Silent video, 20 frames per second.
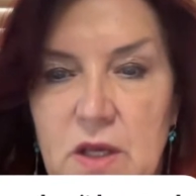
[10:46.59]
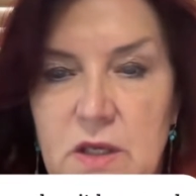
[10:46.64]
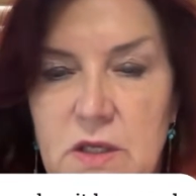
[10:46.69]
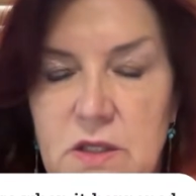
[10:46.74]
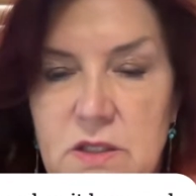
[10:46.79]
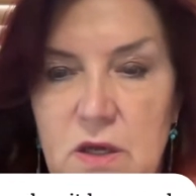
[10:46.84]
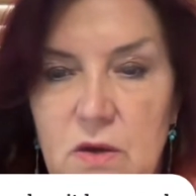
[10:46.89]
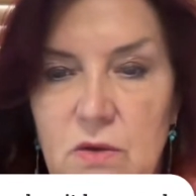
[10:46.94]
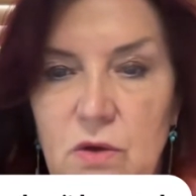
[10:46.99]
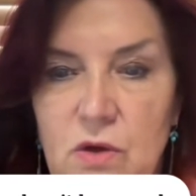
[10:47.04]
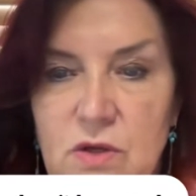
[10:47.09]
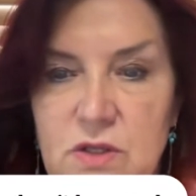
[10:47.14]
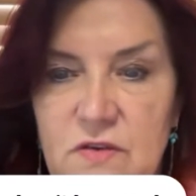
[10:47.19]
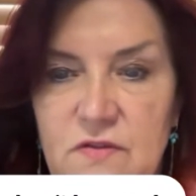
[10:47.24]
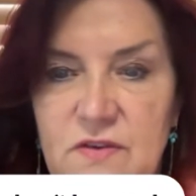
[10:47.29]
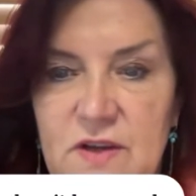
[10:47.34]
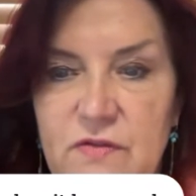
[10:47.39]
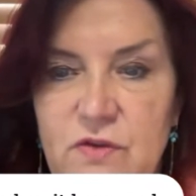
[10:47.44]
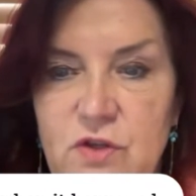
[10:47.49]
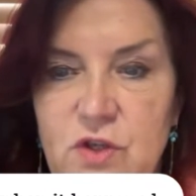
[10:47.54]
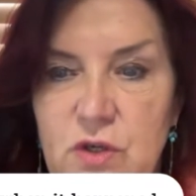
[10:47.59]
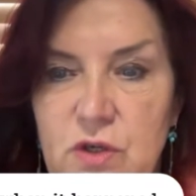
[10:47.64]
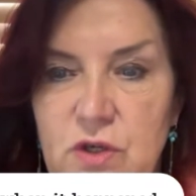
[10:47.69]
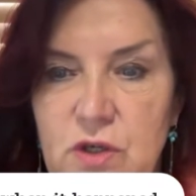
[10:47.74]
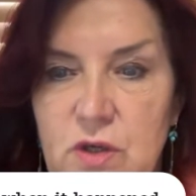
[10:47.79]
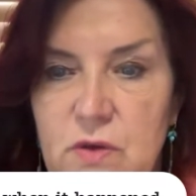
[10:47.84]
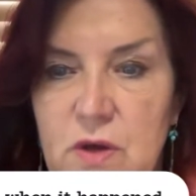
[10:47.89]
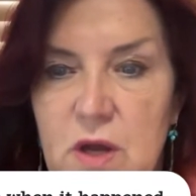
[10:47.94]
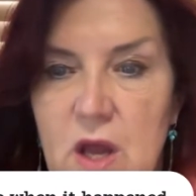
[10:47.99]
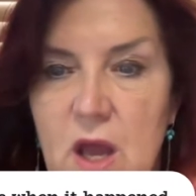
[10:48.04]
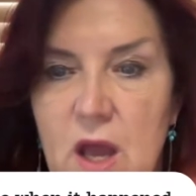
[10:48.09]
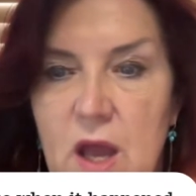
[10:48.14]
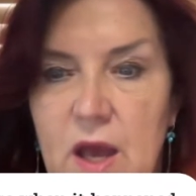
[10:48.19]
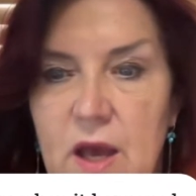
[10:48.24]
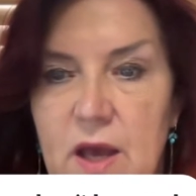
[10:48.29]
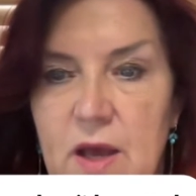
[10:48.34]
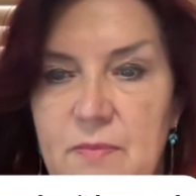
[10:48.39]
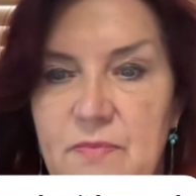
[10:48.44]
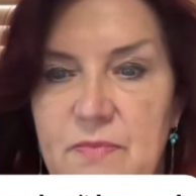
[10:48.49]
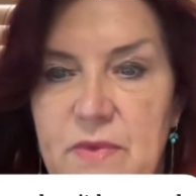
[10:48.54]
So lots of love to you.
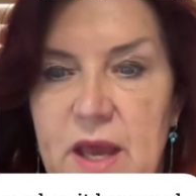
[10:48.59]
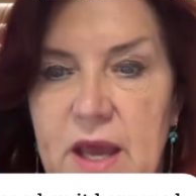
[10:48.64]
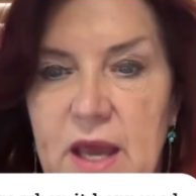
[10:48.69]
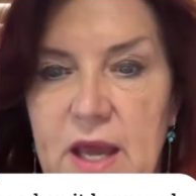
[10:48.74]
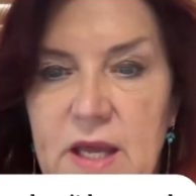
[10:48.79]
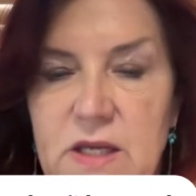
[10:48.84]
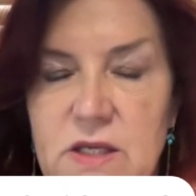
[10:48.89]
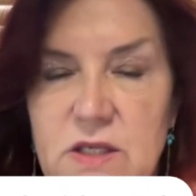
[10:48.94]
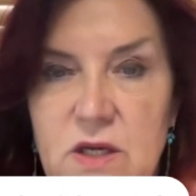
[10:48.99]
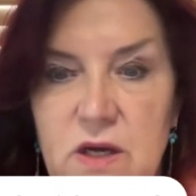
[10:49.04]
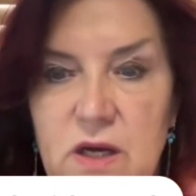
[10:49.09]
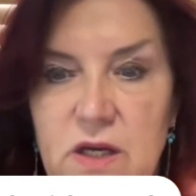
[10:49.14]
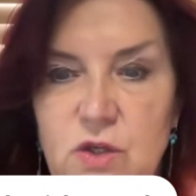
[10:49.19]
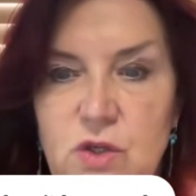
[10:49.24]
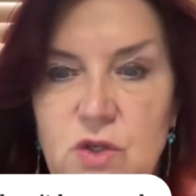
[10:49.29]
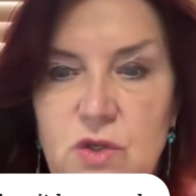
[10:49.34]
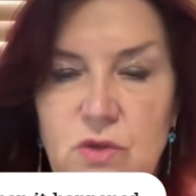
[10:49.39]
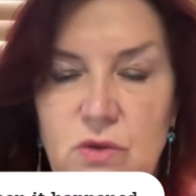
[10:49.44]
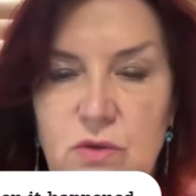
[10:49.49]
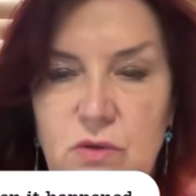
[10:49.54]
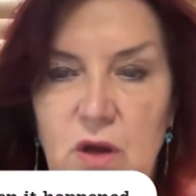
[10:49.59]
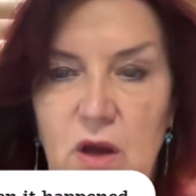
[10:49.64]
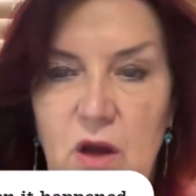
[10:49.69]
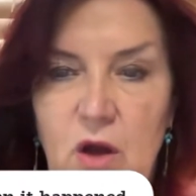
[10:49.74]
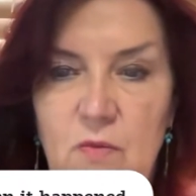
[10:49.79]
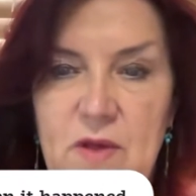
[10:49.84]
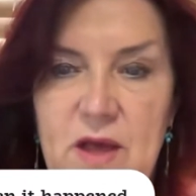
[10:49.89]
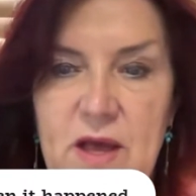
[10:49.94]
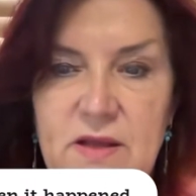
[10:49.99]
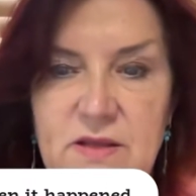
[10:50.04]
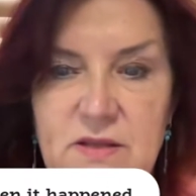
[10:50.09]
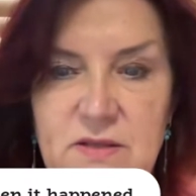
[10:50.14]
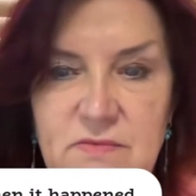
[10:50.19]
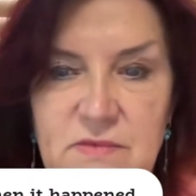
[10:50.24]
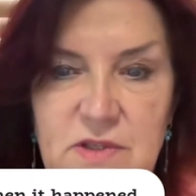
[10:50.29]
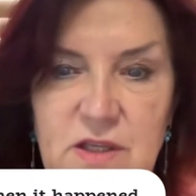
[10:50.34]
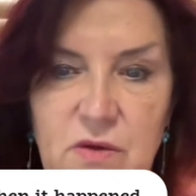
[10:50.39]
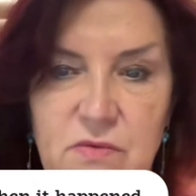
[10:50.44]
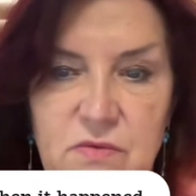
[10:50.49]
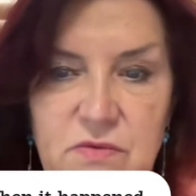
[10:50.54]
And I do hope that,
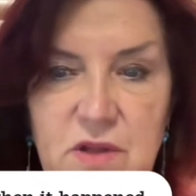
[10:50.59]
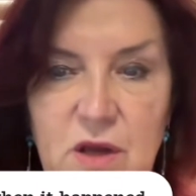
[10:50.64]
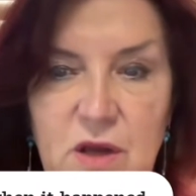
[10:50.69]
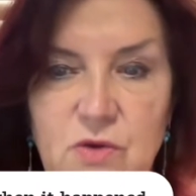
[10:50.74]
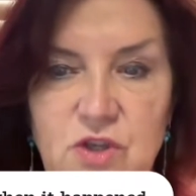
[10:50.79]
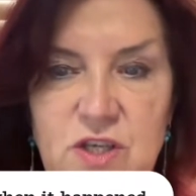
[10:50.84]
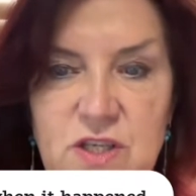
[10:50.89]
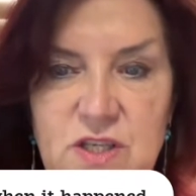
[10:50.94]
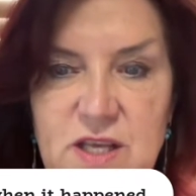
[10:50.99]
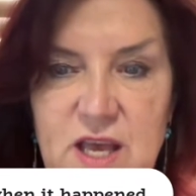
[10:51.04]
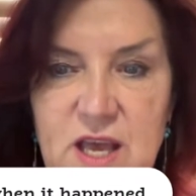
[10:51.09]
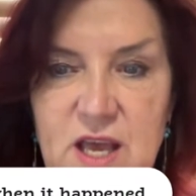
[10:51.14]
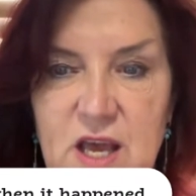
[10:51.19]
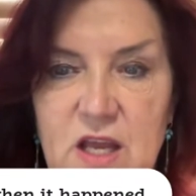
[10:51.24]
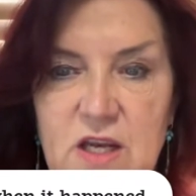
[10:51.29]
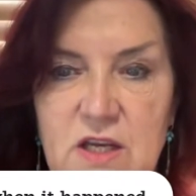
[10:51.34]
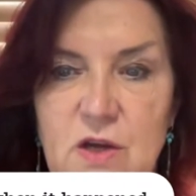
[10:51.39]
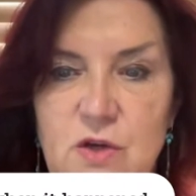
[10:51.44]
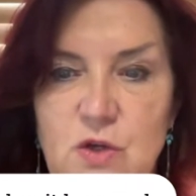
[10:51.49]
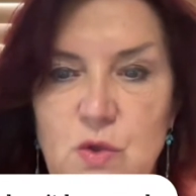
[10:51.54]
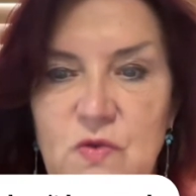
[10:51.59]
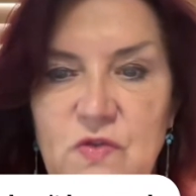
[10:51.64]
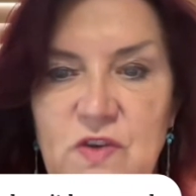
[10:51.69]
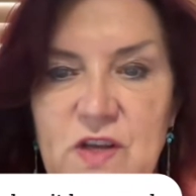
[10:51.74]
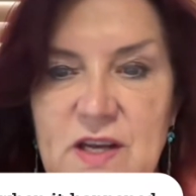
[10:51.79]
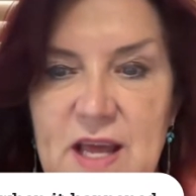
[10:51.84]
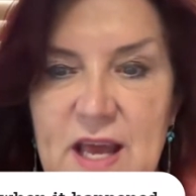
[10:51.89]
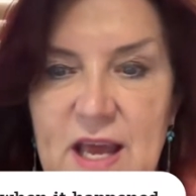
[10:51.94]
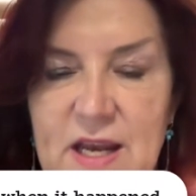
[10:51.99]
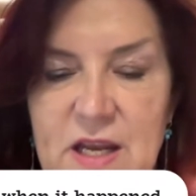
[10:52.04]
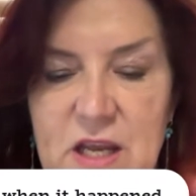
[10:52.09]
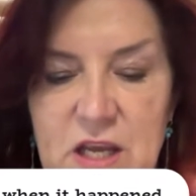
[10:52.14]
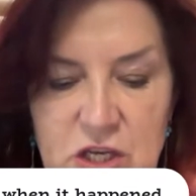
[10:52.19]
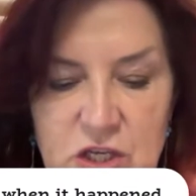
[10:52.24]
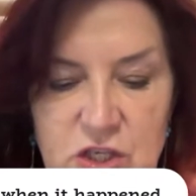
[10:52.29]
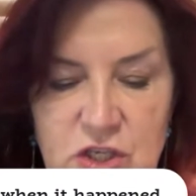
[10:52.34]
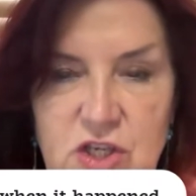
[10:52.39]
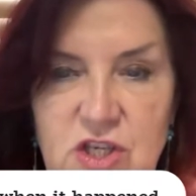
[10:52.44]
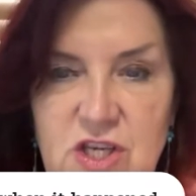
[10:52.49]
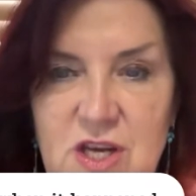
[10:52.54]
you know she's there, know she's with your nan.
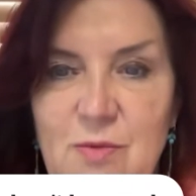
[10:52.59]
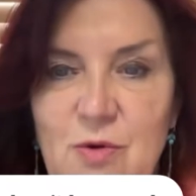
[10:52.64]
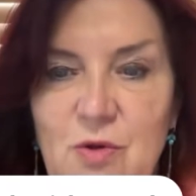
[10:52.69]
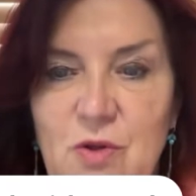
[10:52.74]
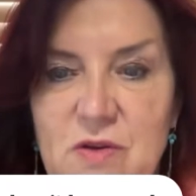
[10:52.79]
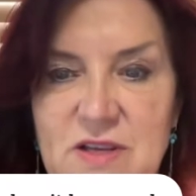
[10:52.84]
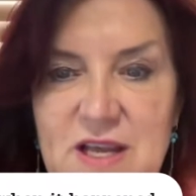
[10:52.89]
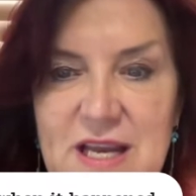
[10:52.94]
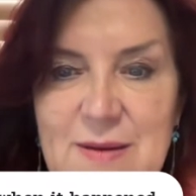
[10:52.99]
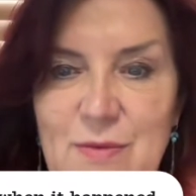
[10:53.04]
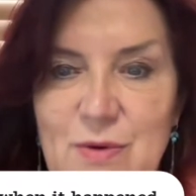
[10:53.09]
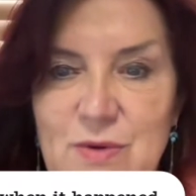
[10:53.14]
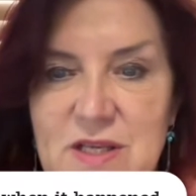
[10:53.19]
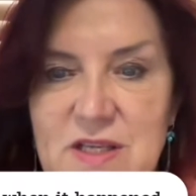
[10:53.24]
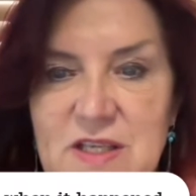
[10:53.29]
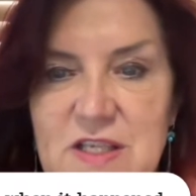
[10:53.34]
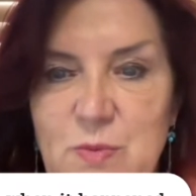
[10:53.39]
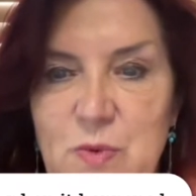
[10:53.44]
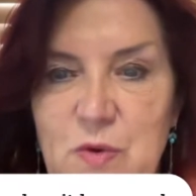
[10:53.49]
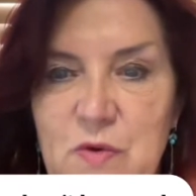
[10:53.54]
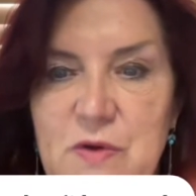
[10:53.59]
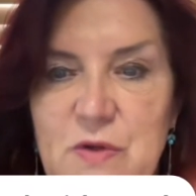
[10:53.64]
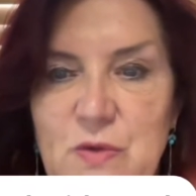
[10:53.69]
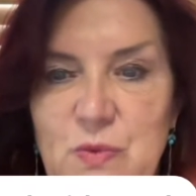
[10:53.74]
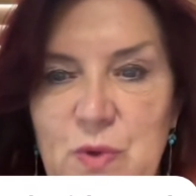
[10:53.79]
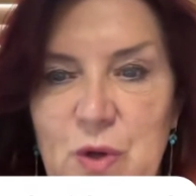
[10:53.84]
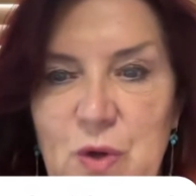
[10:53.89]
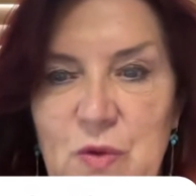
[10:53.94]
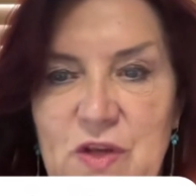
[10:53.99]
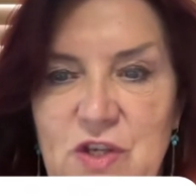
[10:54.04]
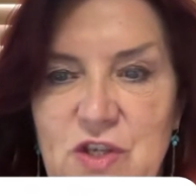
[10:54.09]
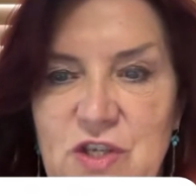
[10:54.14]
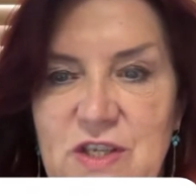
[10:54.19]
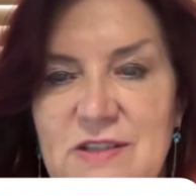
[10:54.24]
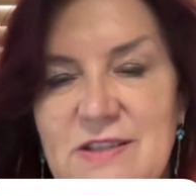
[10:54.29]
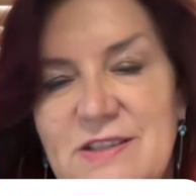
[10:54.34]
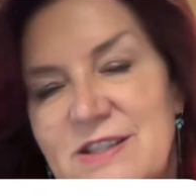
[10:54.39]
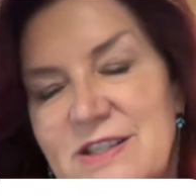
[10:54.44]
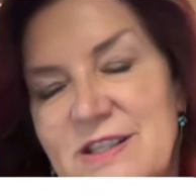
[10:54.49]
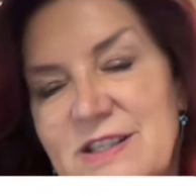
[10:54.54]
She's showing me all those animals in spirit as well, that
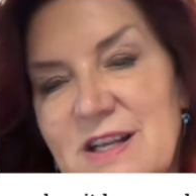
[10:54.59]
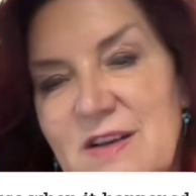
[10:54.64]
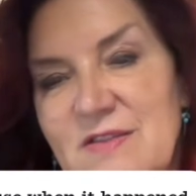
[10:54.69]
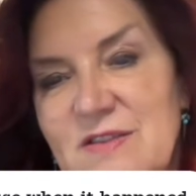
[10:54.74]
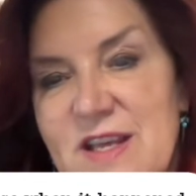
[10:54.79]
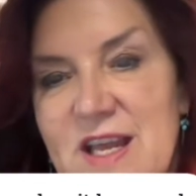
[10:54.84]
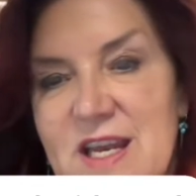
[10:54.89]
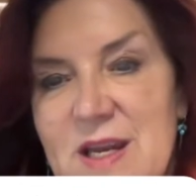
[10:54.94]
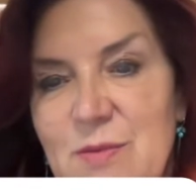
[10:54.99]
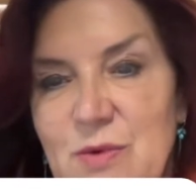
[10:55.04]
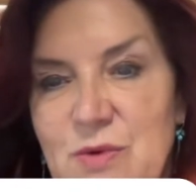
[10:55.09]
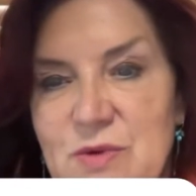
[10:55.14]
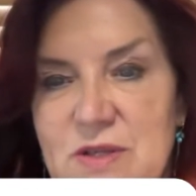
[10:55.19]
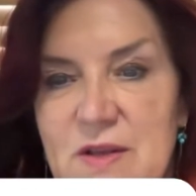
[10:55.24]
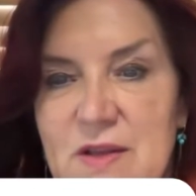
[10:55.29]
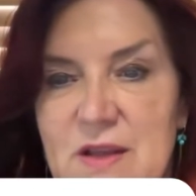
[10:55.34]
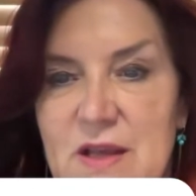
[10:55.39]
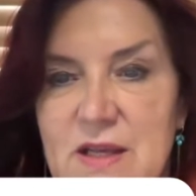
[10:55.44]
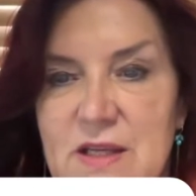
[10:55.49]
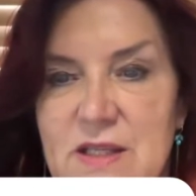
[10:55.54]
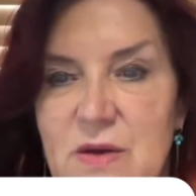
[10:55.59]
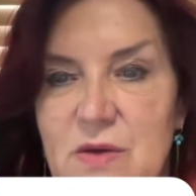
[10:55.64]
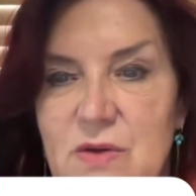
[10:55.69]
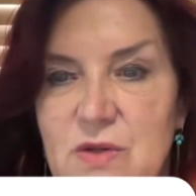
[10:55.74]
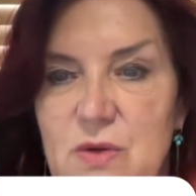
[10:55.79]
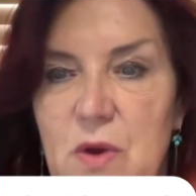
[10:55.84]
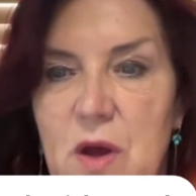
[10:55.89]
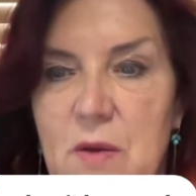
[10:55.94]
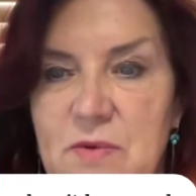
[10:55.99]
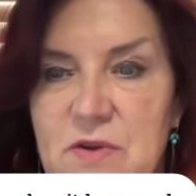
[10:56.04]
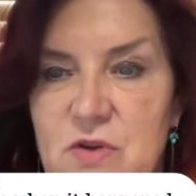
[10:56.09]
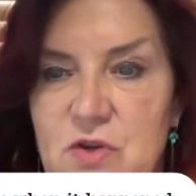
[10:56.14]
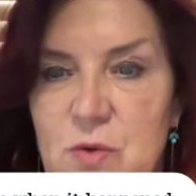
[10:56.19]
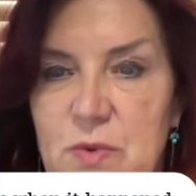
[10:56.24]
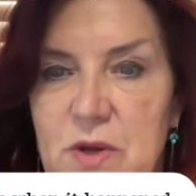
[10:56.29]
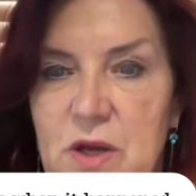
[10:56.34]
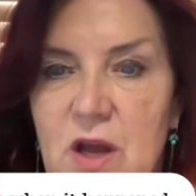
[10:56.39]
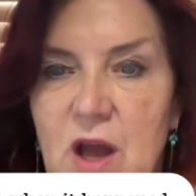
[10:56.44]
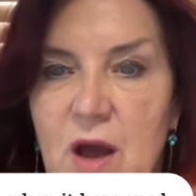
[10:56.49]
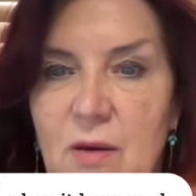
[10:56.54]
she loves animals. So I do hope it gives you a
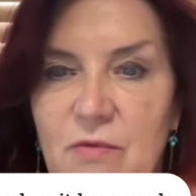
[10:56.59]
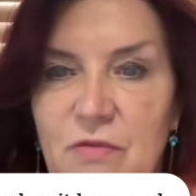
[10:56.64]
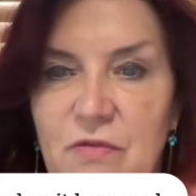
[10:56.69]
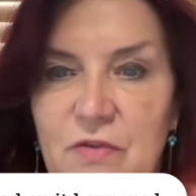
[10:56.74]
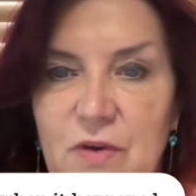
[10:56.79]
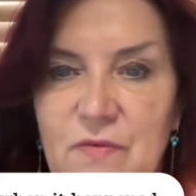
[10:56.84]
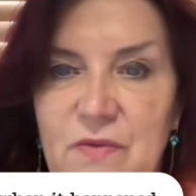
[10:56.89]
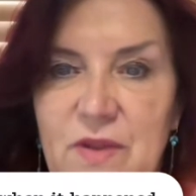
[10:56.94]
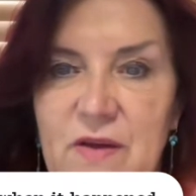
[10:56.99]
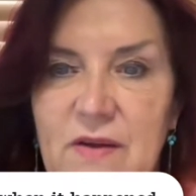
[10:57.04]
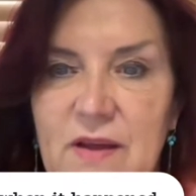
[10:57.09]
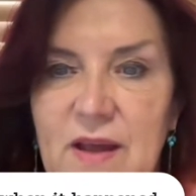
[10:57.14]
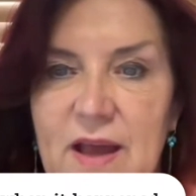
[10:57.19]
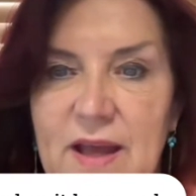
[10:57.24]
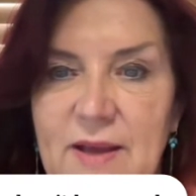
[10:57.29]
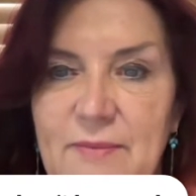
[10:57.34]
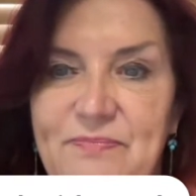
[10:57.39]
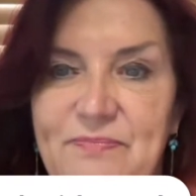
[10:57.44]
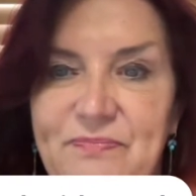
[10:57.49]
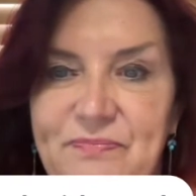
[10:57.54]
bit of comfort, okay?